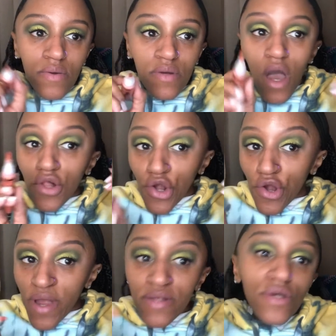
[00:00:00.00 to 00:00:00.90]
color
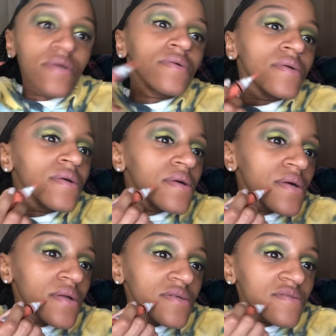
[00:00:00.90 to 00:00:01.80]
corrector,
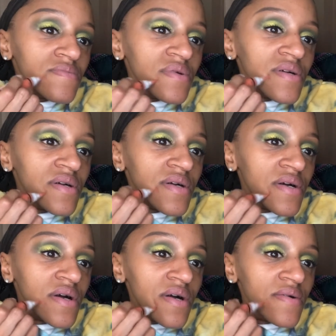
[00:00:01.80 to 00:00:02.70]
and I just want to
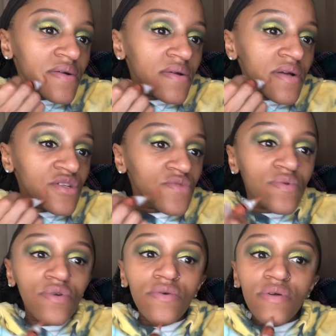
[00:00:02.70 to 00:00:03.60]

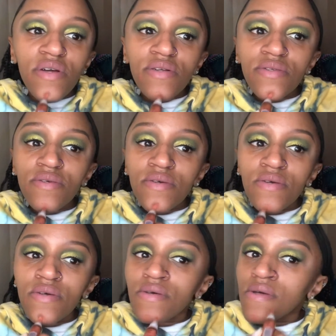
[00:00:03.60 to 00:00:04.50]
correct
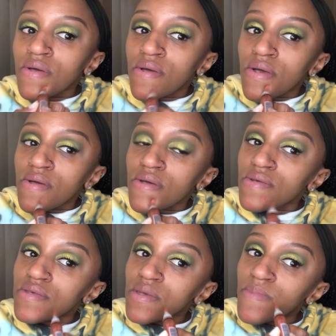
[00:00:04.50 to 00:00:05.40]

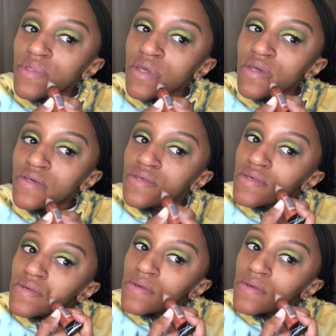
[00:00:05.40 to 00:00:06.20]
some of these